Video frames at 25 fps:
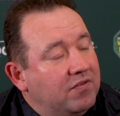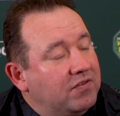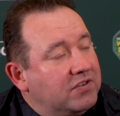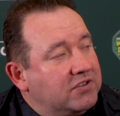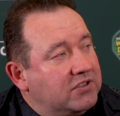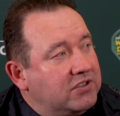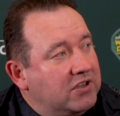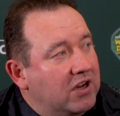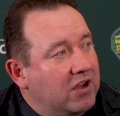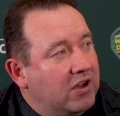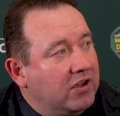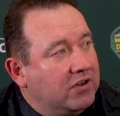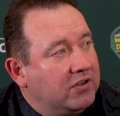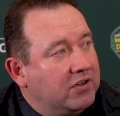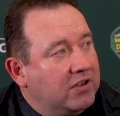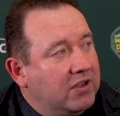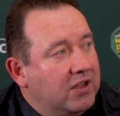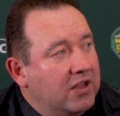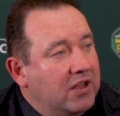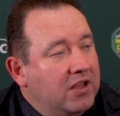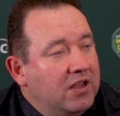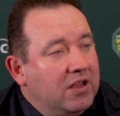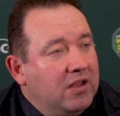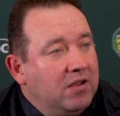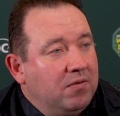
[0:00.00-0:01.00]
If it's not,
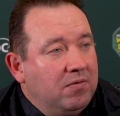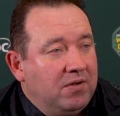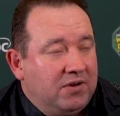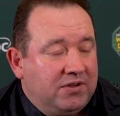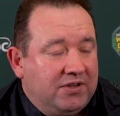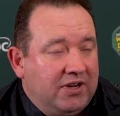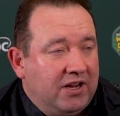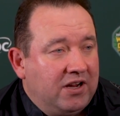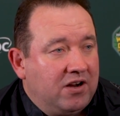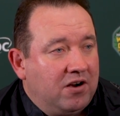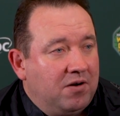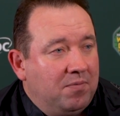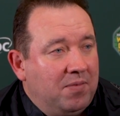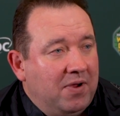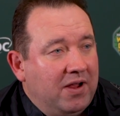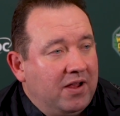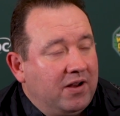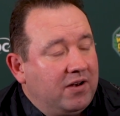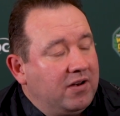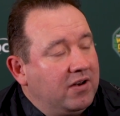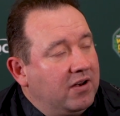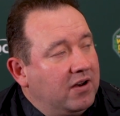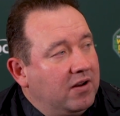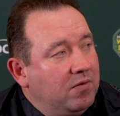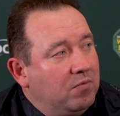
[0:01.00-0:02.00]
we'll take our bait
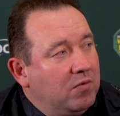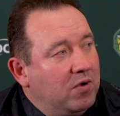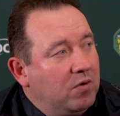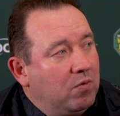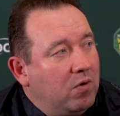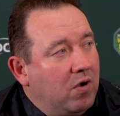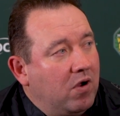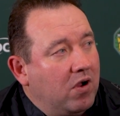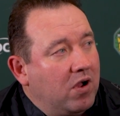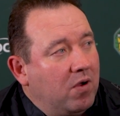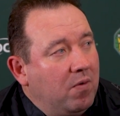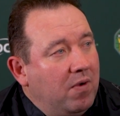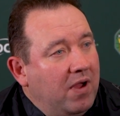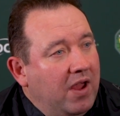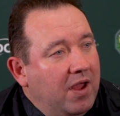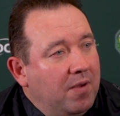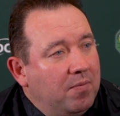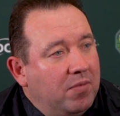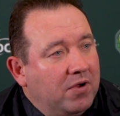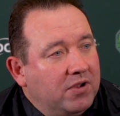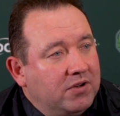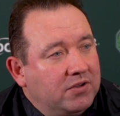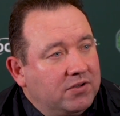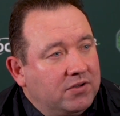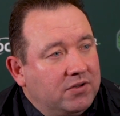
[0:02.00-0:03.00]
and then we'll walk away.
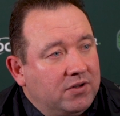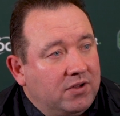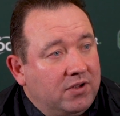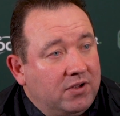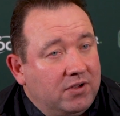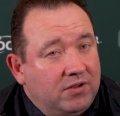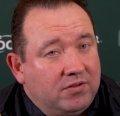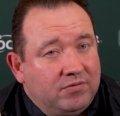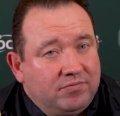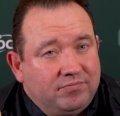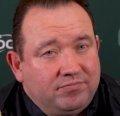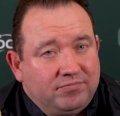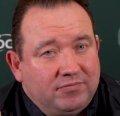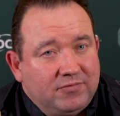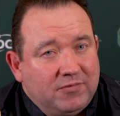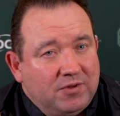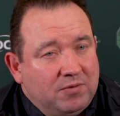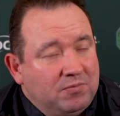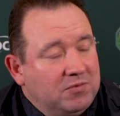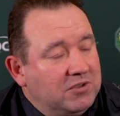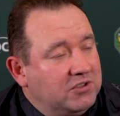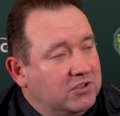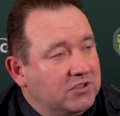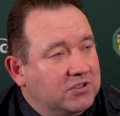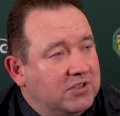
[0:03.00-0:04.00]
But uh,
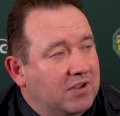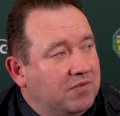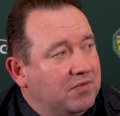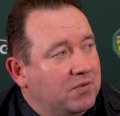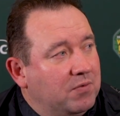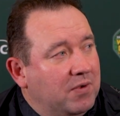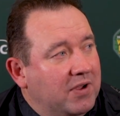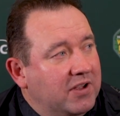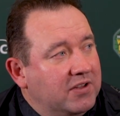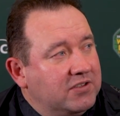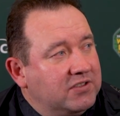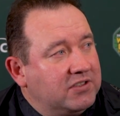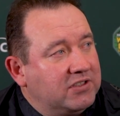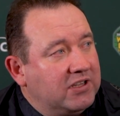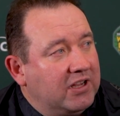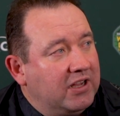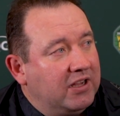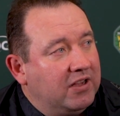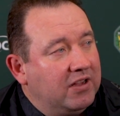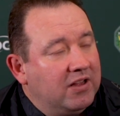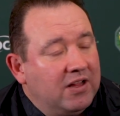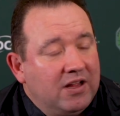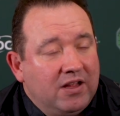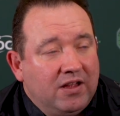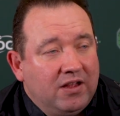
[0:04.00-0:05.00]
we'll just have to wait and see.